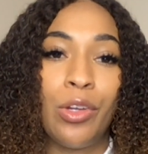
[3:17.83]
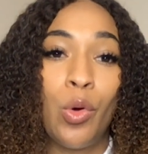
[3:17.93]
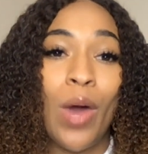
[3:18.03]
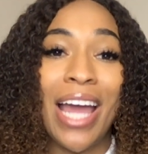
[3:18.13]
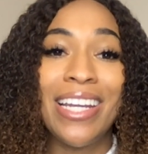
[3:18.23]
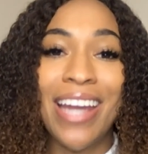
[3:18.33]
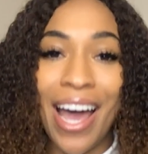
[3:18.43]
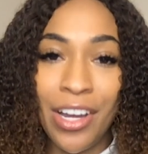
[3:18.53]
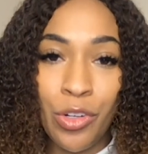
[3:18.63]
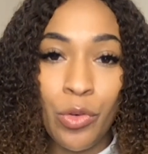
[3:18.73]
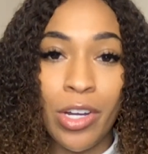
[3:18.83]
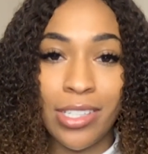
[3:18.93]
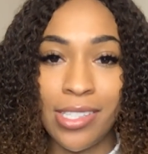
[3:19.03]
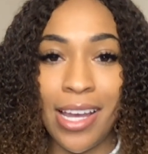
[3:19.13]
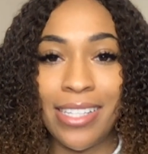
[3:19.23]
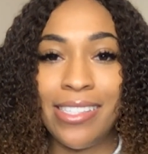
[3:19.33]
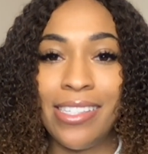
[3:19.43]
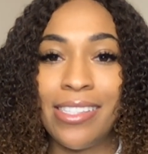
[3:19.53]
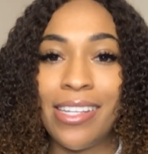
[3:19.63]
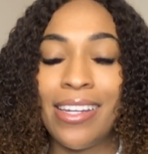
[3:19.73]
who had nine new ducks last
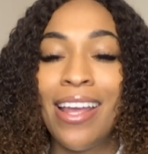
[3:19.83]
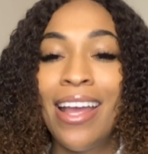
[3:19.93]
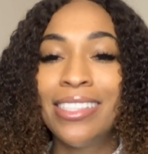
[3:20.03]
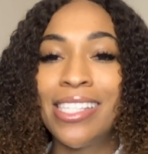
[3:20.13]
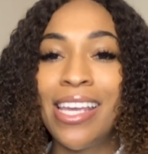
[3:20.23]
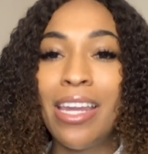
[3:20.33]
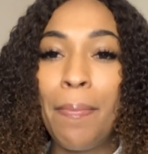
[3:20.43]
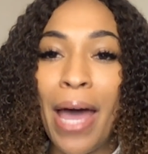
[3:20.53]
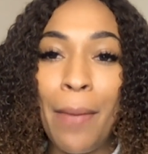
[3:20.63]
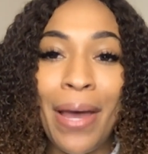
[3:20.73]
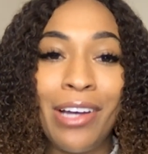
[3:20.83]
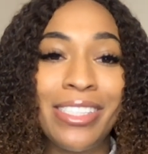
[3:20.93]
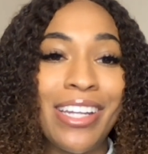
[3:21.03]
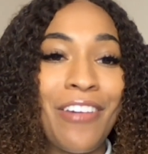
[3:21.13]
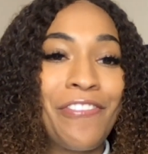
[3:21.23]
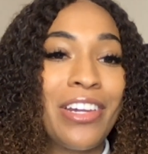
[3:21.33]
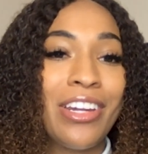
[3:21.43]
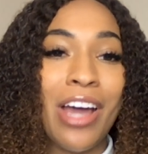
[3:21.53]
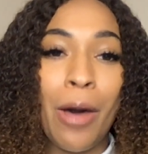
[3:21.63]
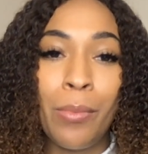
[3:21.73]
season. Te-Hina Paopao did a
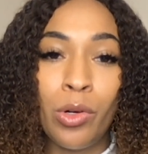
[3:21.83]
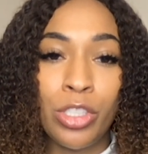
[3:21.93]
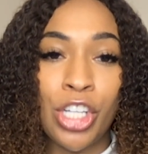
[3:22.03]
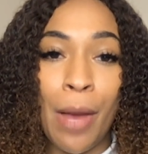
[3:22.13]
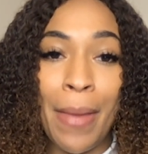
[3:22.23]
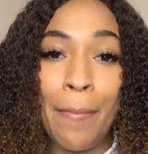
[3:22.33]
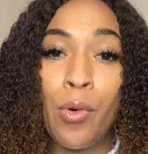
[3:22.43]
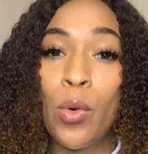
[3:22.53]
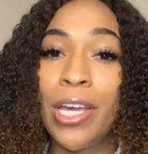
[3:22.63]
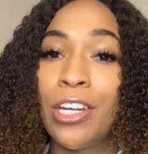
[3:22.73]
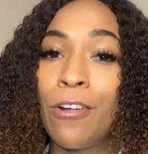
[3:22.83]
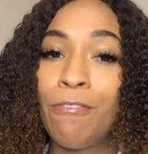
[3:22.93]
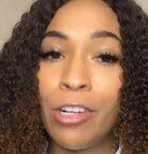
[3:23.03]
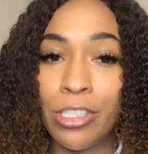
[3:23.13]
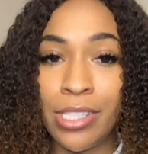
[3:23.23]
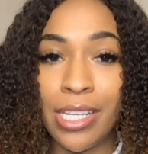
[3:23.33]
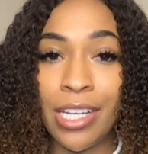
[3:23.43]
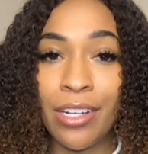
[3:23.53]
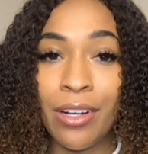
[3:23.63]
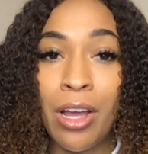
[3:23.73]
phenomenal job at point in her first
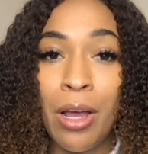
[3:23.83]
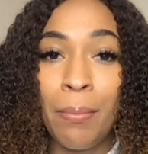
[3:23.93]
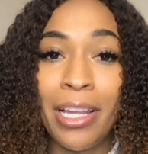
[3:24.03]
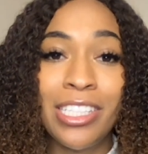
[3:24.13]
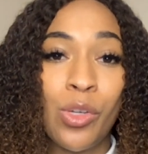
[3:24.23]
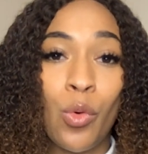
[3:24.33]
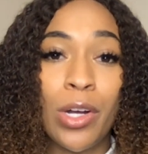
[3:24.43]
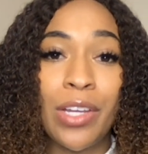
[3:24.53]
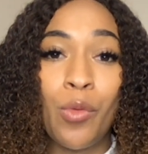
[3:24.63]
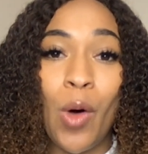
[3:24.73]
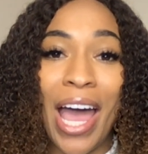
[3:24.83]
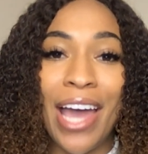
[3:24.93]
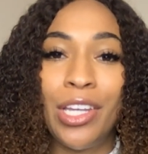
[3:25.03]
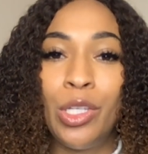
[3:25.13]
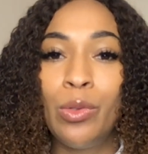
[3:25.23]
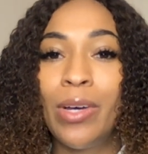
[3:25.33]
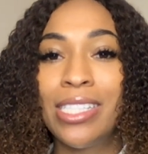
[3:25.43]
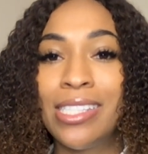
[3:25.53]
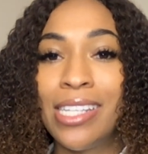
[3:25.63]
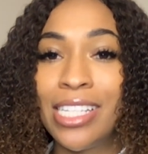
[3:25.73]
year. Plus, Oregon will add
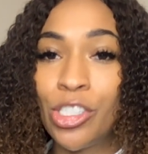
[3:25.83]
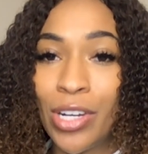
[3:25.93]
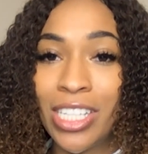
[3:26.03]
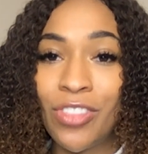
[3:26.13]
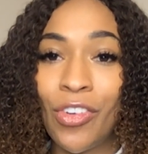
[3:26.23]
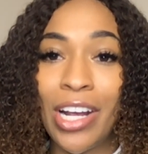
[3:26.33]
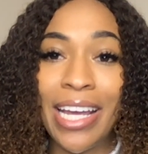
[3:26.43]
USC transfer